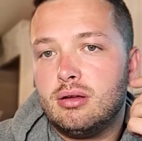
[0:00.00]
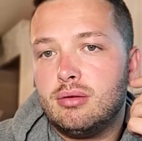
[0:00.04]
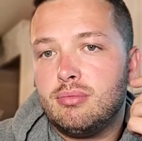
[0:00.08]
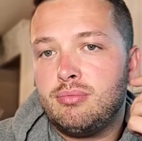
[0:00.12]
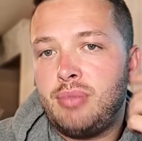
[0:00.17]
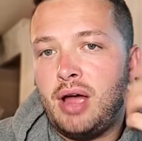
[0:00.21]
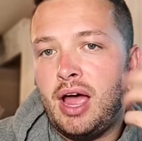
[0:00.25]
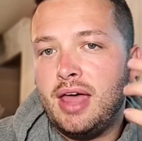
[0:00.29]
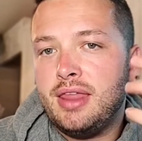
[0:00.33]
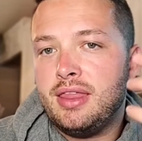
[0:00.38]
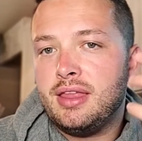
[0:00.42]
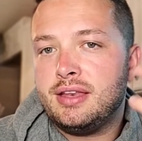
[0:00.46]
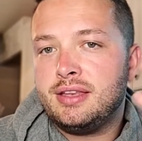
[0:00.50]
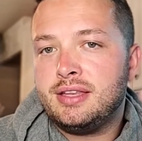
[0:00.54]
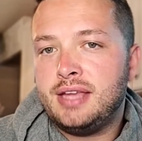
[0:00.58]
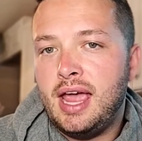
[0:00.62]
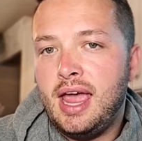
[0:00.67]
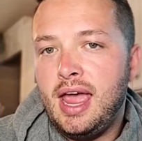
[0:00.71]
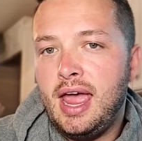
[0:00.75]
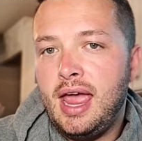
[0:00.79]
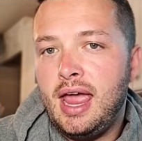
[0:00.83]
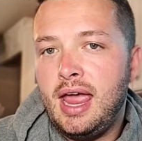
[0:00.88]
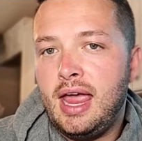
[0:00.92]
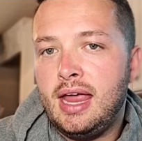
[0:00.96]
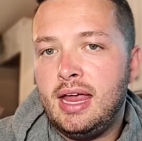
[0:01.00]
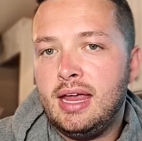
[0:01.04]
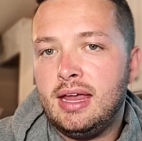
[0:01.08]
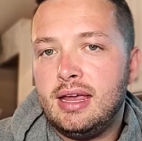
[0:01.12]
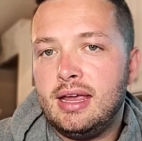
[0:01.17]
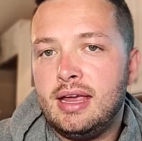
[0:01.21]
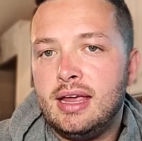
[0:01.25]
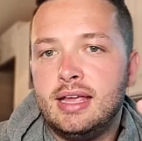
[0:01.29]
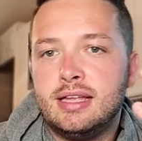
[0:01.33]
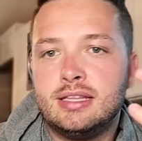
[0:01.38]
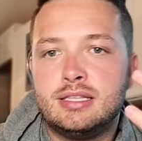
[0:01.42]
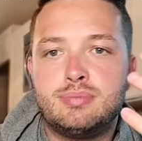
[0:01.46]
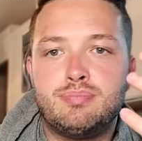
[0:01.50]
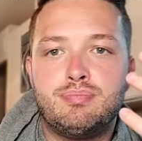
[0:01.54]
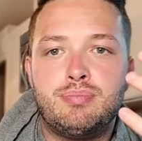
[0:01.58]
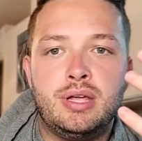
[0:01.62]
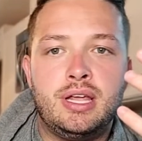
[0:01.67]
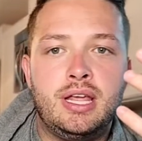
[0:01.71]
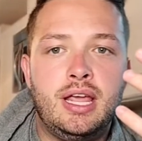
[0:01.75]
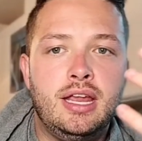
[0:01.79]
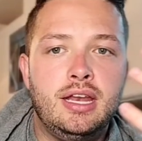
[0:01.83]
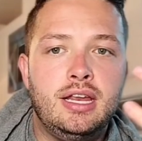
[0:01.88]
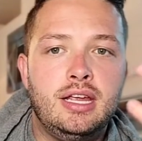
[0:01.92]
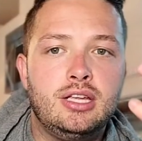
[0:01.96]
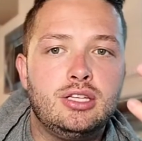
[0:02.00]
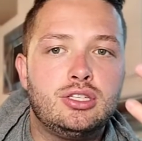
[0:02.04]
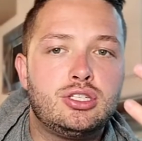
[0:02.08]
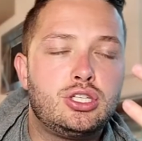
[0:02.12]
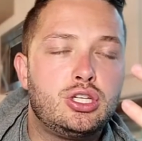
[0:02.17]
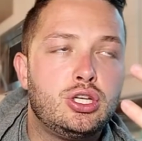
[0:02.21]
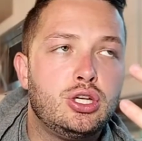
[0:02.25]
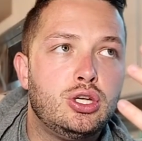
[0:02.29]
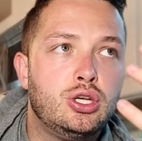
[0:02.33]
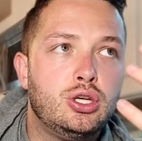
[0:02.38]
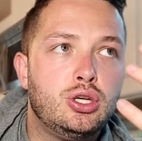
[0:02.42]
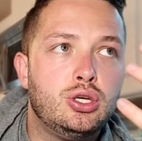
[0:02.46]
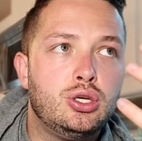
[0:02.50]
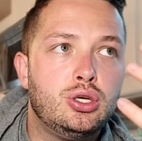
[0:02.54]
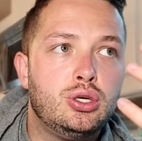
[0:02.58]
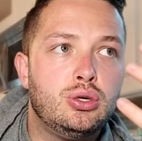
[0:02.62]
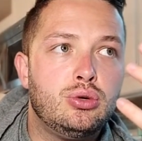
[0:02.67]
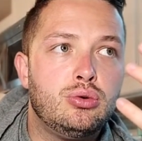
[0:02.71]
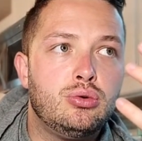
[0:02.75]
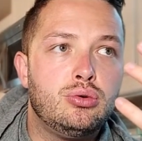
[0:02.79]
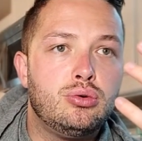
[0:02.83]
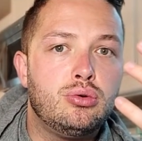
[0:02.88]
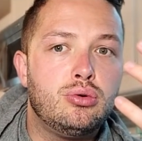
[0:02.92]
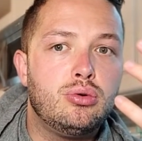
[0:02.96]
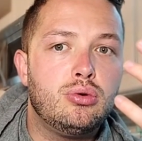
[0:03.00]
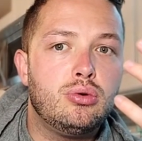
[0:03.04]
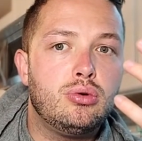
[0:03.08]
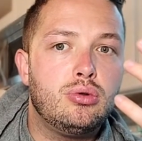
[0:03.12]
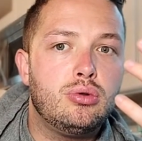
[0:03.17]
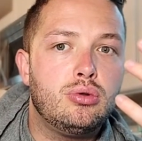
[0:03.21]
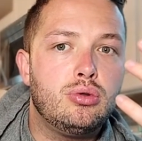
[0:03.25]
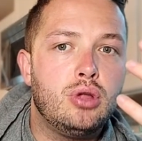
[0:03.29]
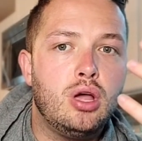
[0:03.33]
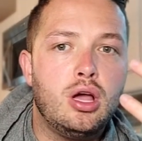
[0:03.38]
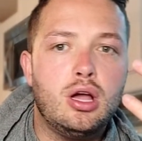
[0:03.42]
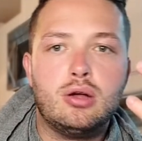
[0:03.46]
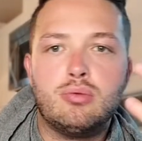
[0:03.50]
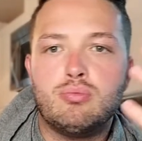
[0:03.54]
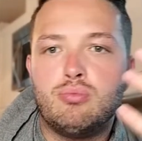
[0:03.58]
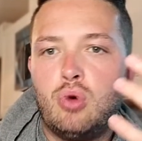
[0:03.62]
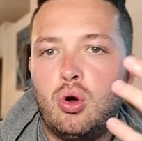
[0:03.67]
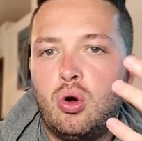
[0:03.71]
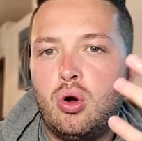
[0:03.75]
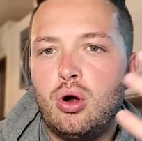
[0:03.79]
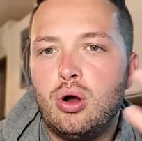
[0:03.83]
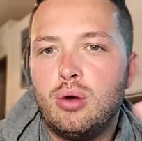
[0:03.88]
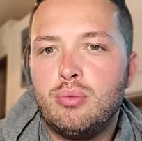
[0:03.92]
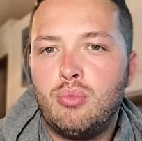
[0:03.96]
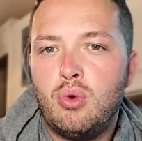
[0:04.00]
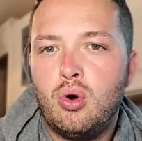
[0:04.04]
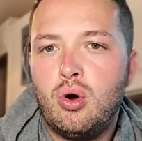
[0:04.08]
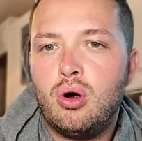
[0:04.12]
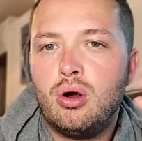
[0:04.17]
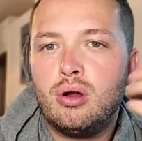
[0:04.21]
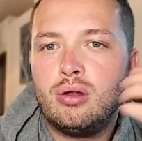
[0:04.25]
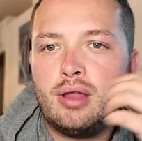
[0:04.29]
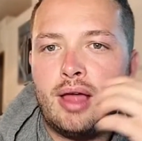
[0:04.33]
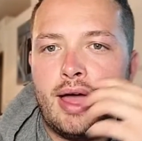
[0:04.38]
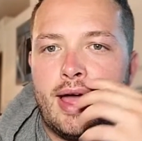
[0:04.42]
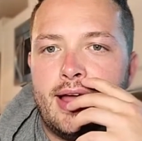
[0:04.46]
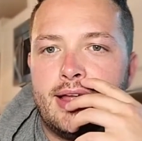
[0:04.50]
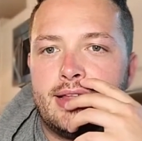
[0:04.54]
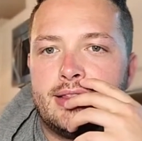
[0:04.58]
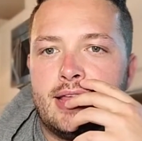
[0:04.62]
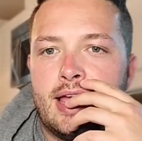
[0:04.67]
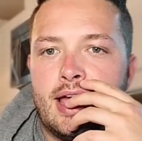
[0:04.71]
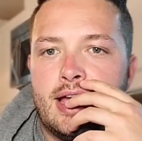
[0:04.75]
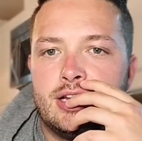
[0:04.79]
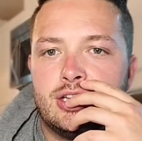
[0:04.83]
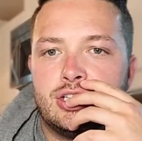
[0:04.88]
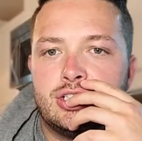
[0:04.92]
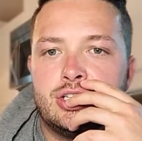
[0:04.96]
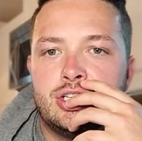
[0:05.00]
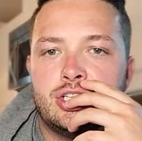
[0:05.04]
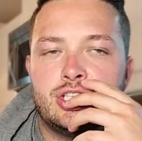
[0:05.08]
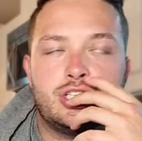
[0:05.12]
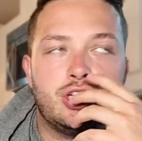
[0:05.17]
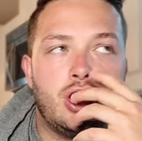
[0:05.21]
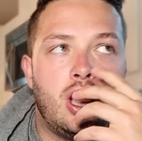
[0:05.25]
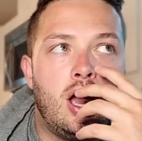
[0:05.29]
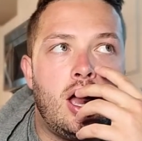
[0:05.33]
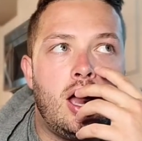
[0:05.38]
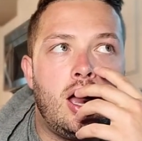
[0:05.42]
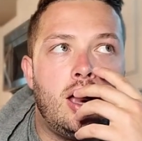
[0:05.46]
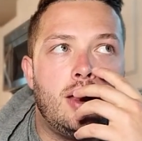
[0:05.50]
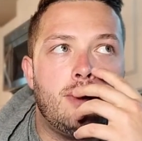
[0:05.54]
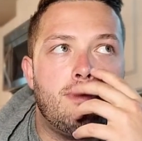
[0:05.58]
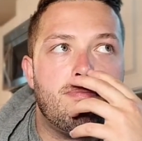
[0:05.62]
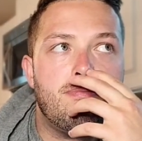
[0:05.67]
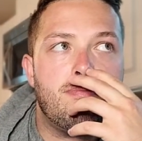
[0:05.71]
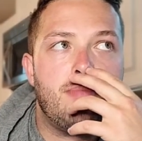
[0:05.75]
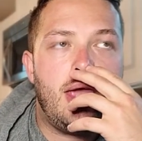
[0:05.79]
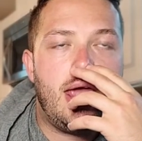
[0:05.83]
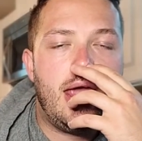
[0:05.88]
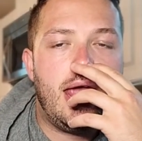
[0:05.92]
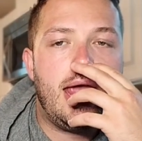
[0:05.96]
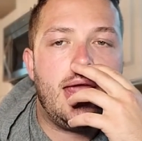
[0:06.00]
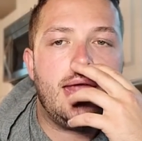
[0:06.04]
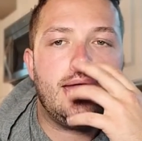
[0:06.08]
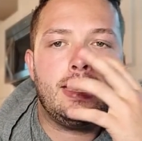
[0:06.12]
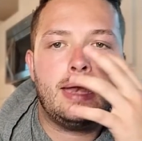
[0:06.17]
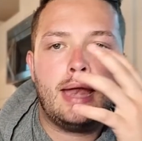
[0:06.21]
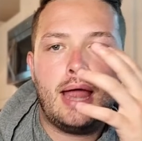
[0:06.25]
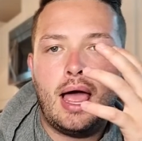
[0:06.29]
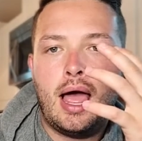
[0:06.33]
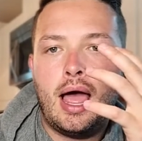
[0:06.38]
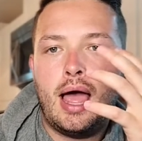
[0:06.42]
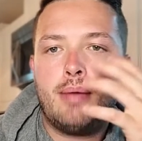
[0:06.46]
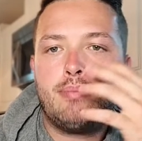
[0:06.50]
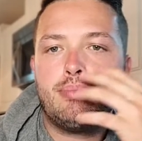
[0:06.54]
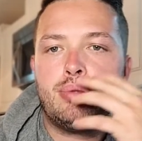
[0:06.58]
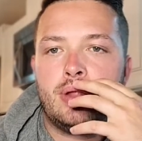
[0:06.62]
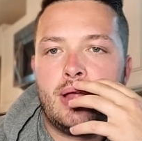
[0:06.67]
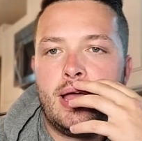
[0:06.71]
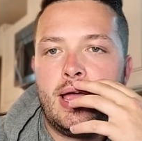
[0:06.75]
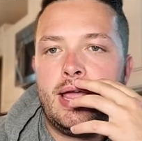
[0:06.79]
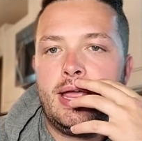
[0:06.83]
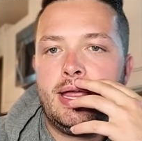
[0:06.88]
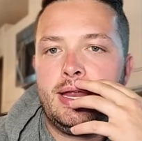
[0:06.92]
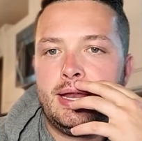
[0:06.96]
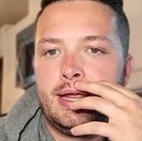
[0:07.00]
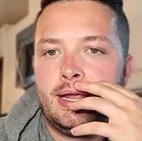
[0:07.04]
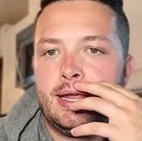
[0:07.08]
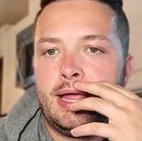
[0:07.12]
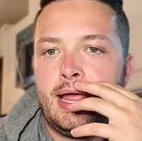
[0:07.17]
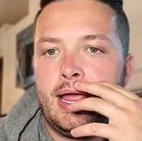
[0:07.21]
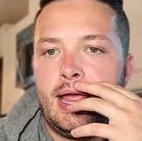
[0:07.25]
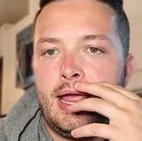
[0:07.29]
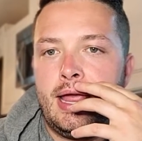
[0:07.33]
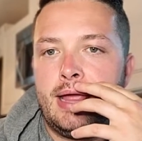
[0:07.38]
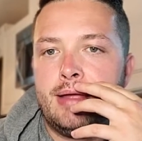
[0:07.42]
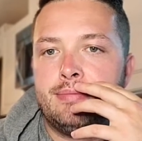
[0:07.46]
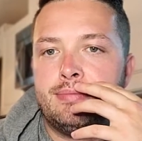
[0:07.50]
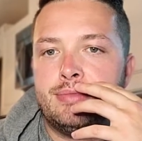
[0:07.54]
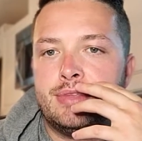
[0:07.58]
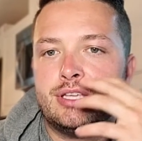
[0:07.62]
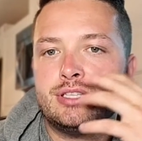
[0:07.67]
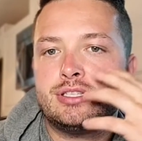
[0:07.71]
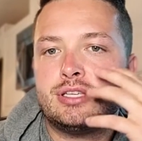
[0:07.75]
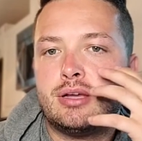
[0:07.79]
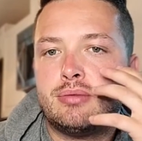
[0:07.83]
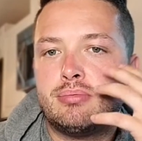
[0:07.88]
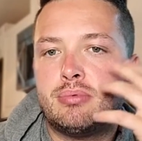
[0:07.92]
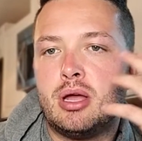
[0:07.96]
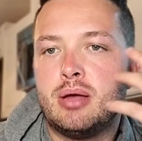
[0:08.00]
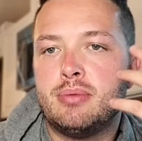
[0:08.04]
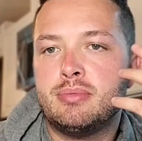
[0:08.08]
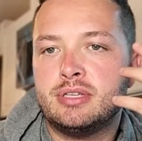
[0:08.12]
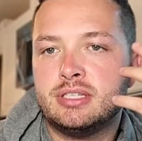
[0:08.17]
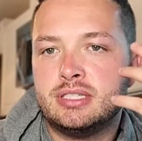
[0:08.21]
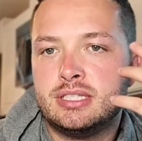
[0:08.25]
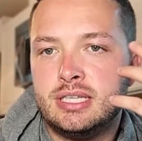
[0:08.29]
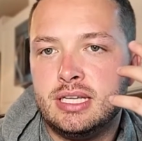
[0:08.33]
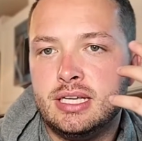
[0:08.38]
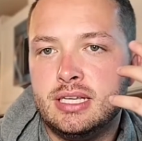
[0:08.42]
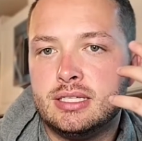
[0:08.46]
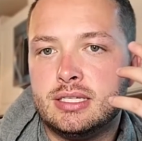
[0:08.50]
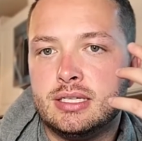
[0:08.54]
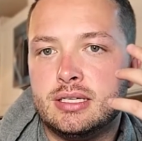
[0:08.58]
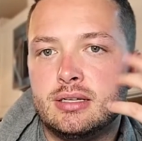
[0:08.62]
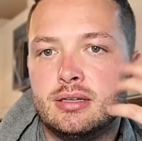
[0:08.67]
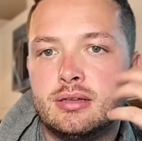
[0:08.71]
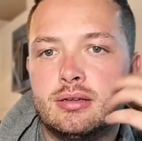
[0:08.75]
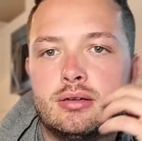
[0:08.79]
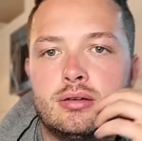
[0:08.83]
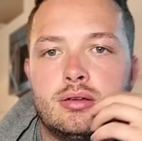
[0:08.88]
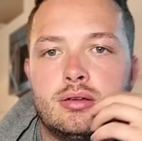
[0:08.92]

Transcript: by the day, it's beginning to look more and more like that Deshaun may not play in a game this upcoming season.